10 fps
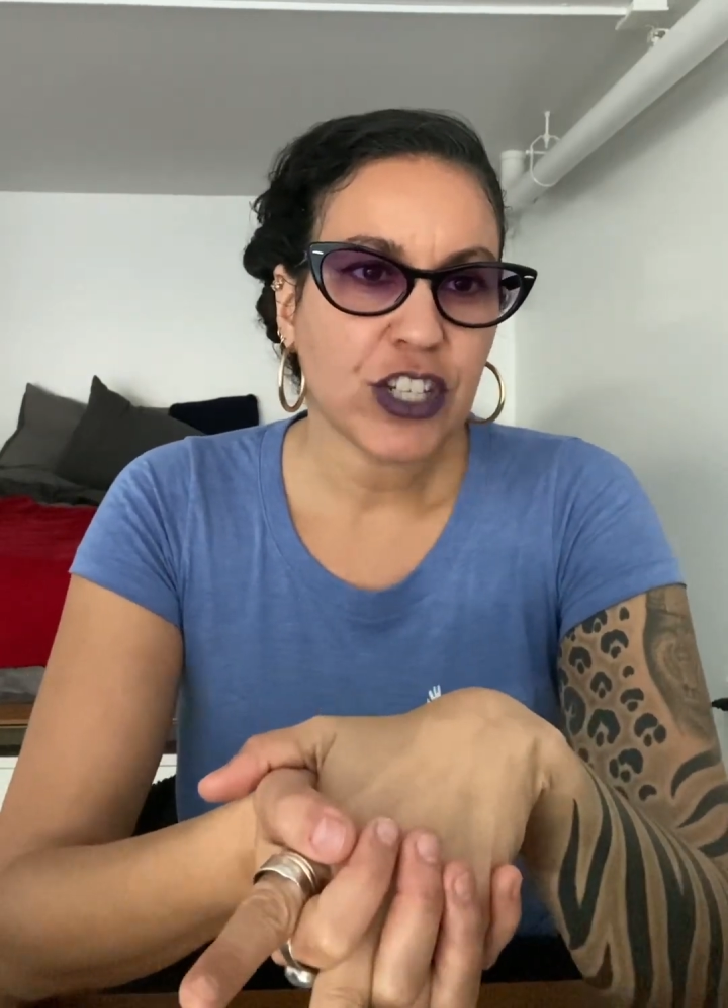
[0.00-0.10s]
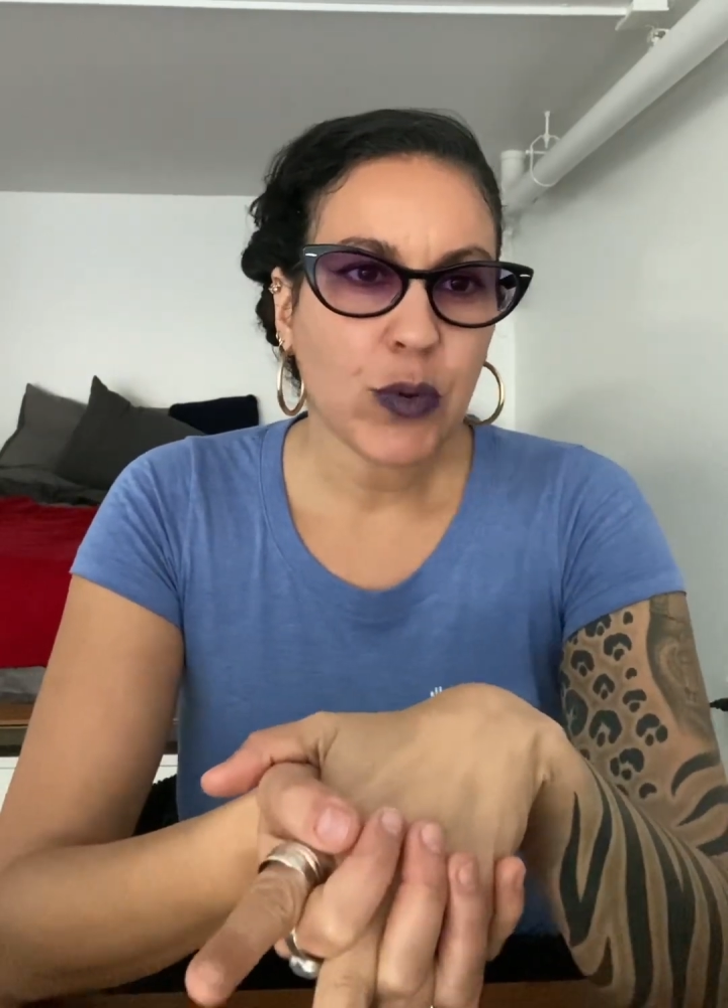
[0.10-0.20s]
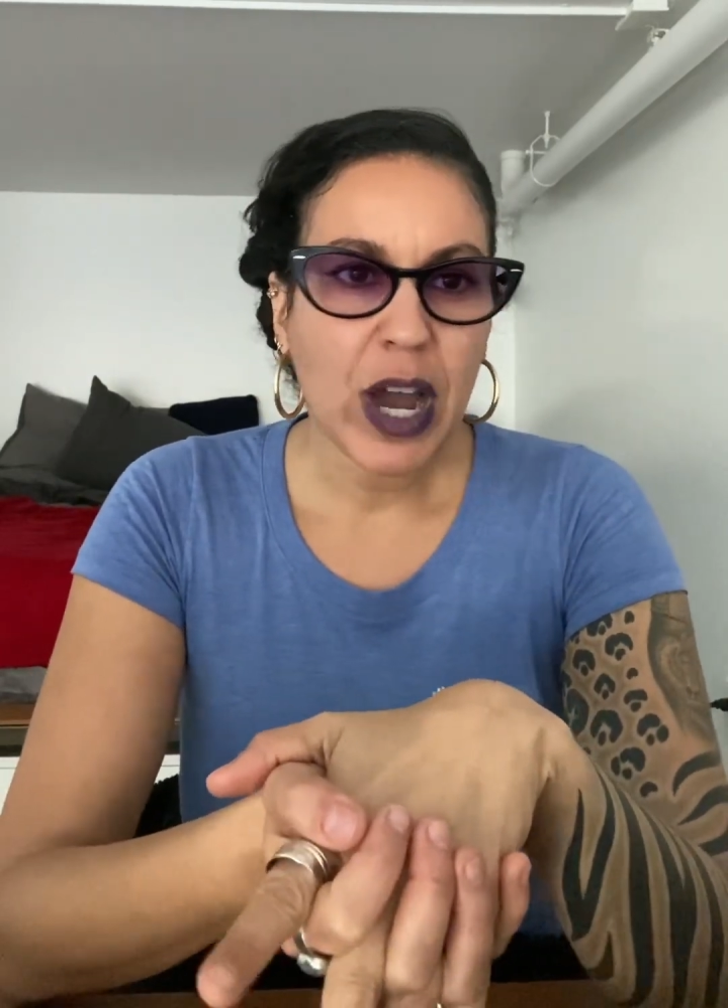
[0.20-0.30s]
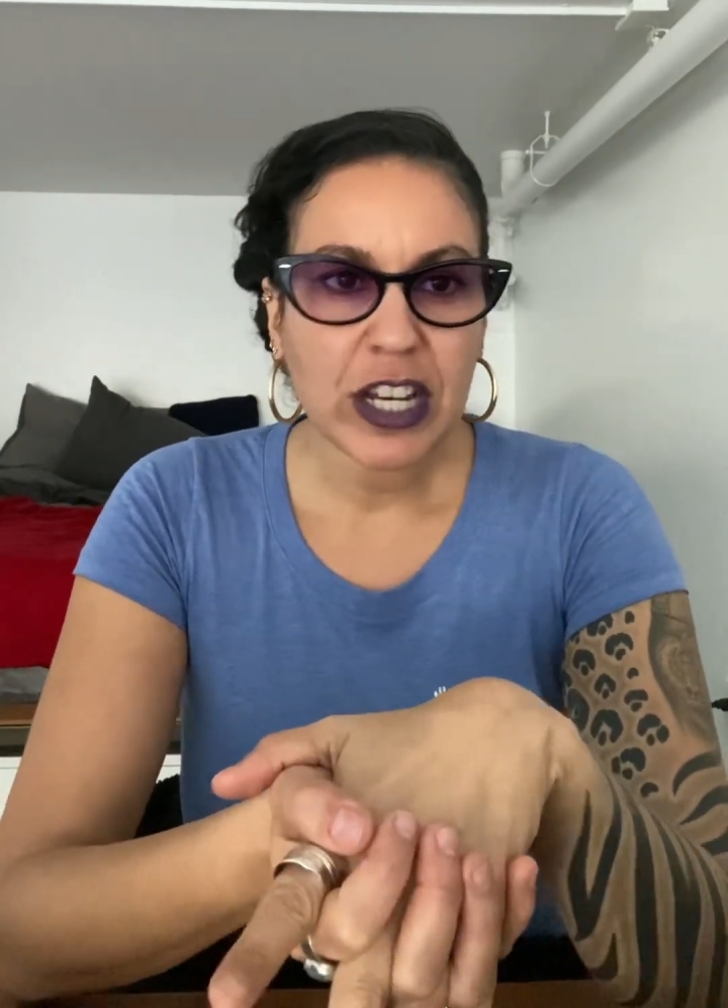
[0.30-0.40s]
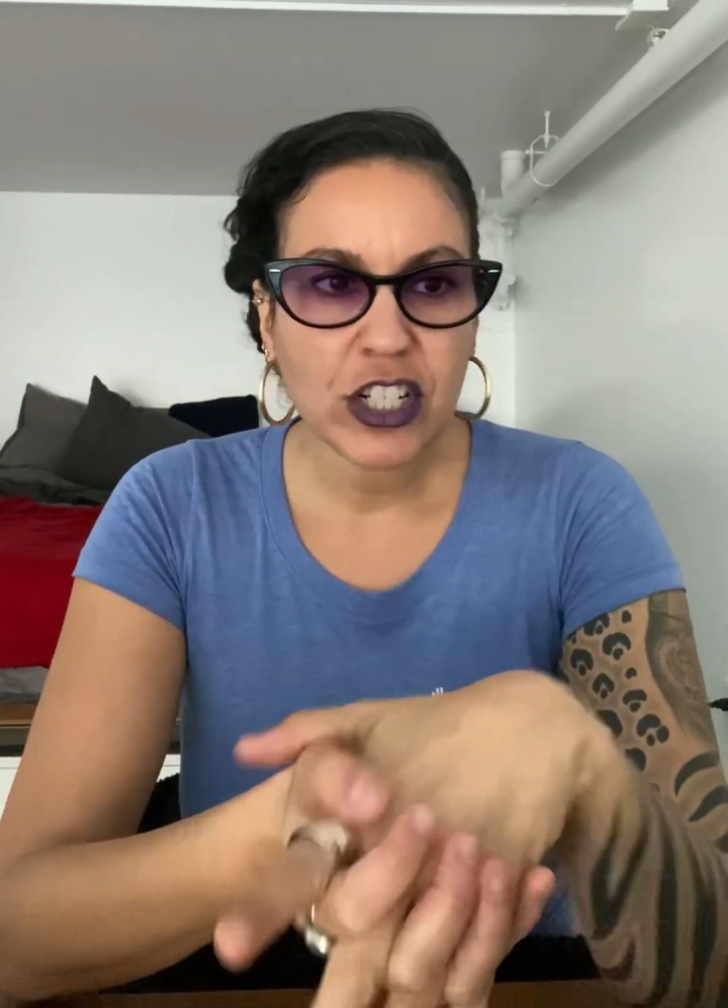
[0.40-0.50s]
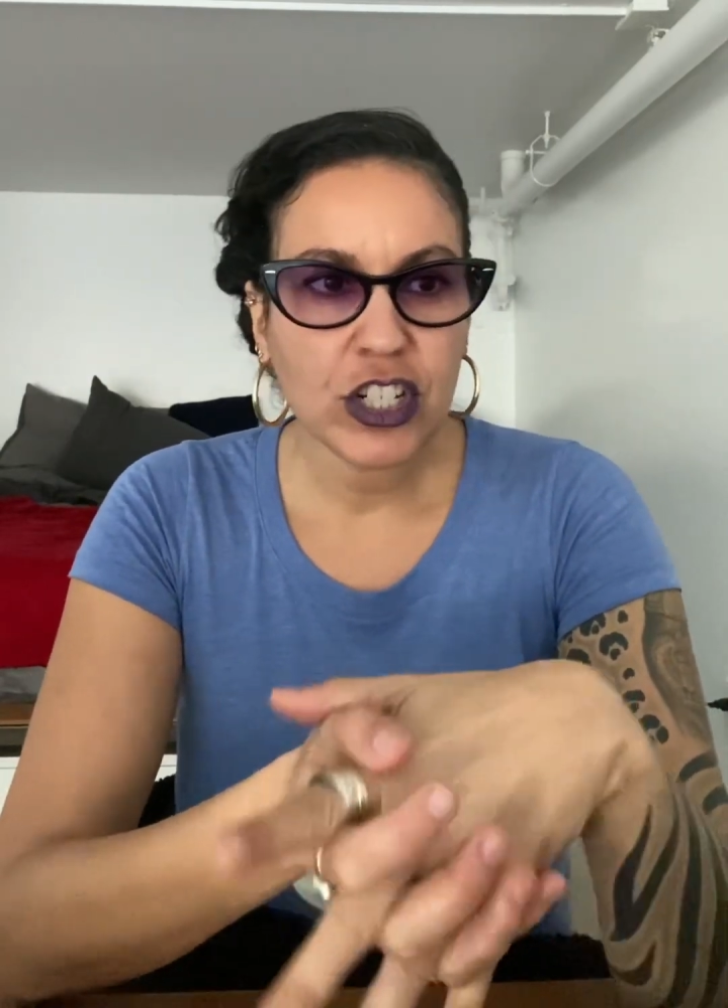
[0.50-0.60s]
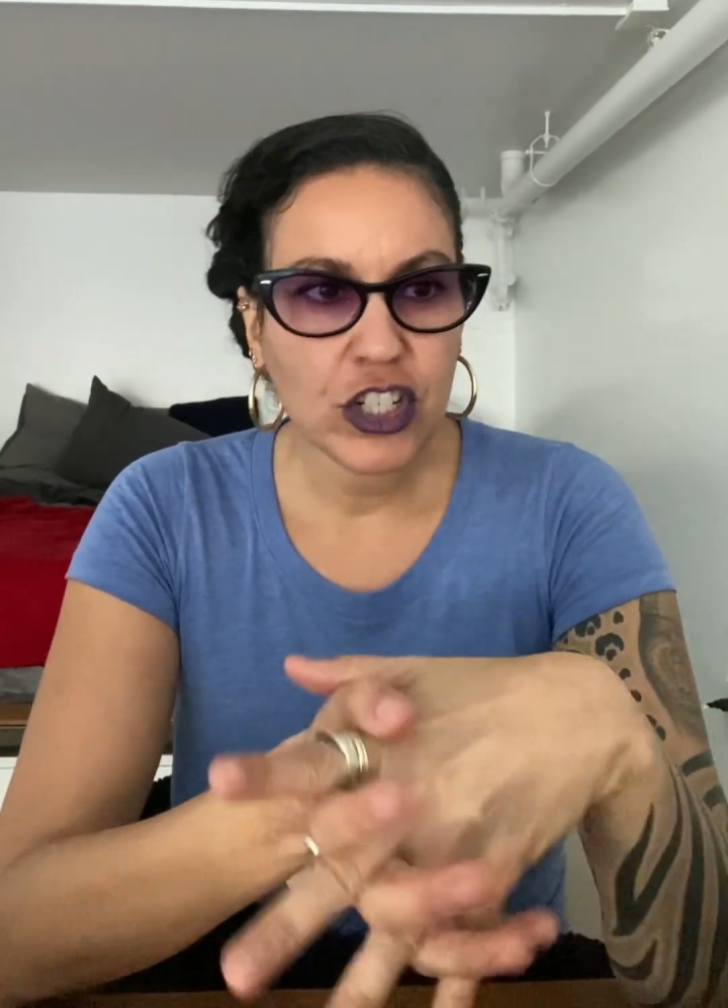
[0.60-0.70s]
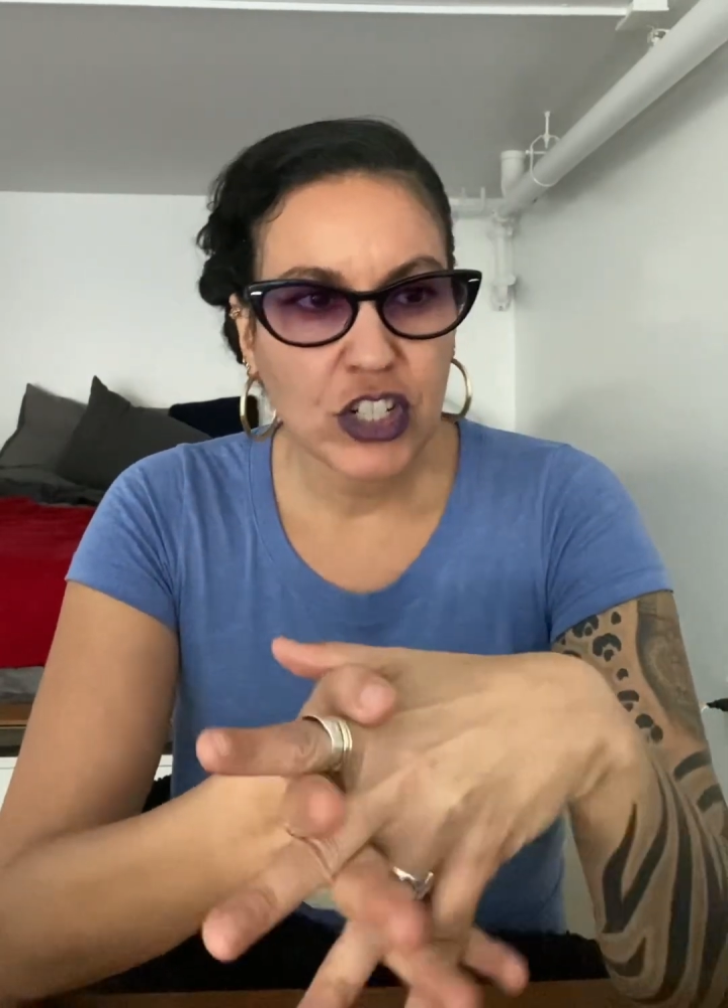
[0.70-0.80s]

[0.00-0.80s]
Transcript: so I should